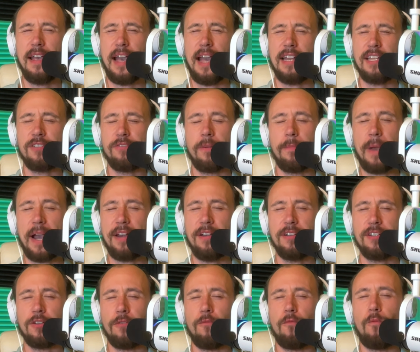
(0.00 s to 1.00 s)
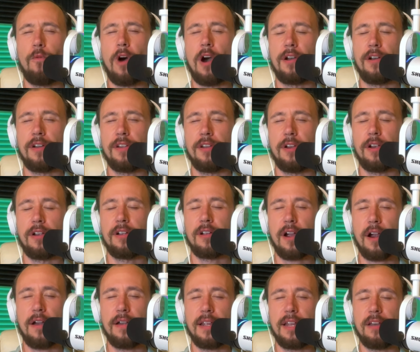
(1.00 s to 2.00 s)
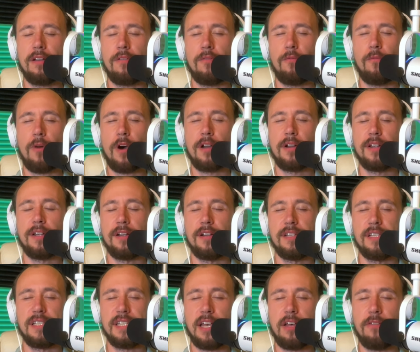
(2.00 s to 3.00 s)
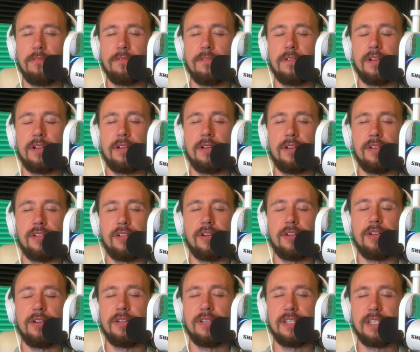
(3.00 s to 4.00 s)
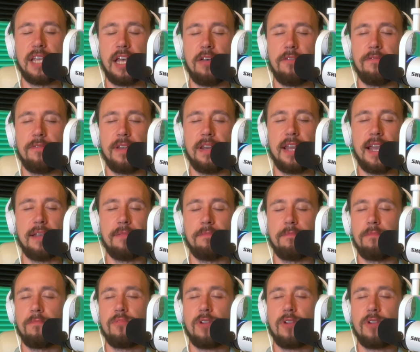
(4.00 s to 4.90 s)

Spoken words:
And it's a reminder to water your garden, water yourself, nurture yourself. And